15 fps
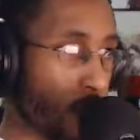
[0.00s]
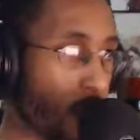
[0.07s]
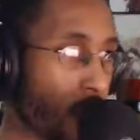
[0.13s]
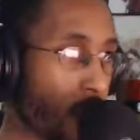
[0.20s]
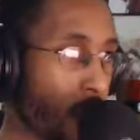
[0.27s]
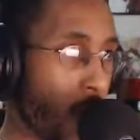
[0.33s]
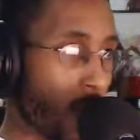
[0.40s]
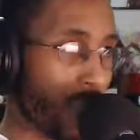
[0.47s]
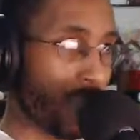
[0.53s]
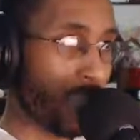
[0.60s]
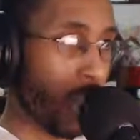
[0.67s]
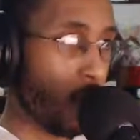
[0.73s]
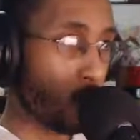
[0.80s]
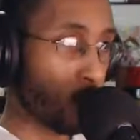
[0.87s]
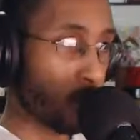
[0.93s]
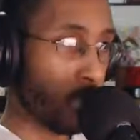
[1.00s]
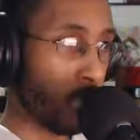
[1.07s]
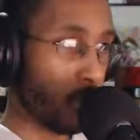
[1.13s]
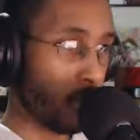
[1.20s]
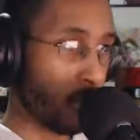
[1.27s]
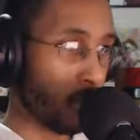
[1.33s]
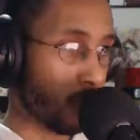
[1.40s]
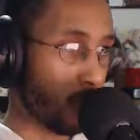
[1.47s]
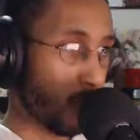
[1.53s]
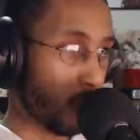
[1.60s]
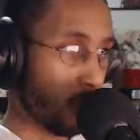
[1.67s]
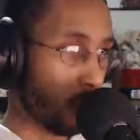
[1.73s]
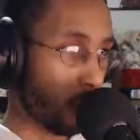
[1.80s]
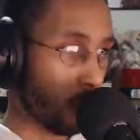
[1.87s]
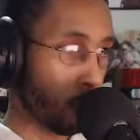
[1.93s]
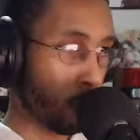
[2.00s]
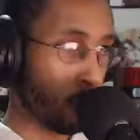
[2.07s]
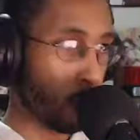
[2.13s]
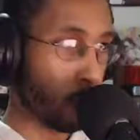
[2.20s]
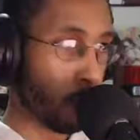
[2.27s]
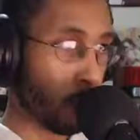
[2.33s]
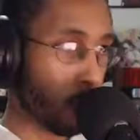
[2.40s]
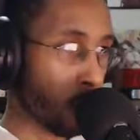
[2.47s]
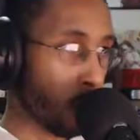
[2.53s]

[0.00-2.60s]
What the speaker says: that sounds kind of like that I'm familiar with.